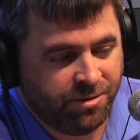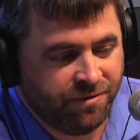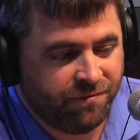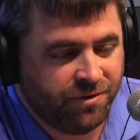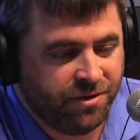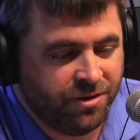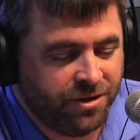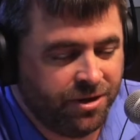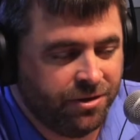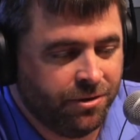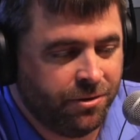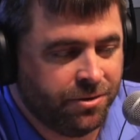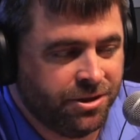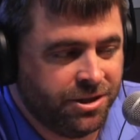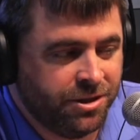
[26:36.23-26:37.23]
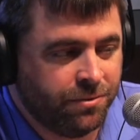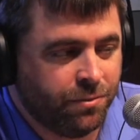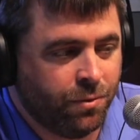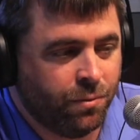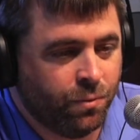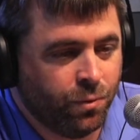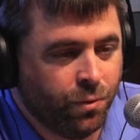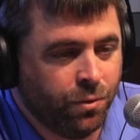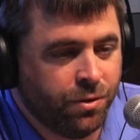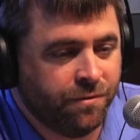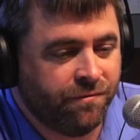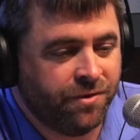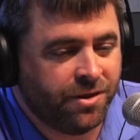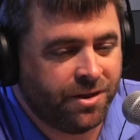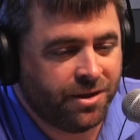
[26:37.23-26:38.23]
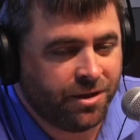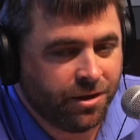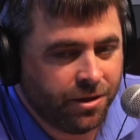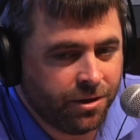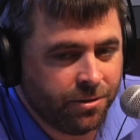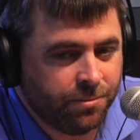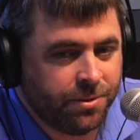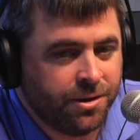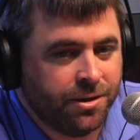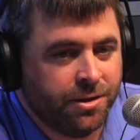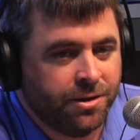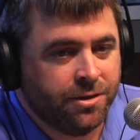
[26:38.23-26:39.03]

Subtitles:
but for the, you know, a general rule of thumb,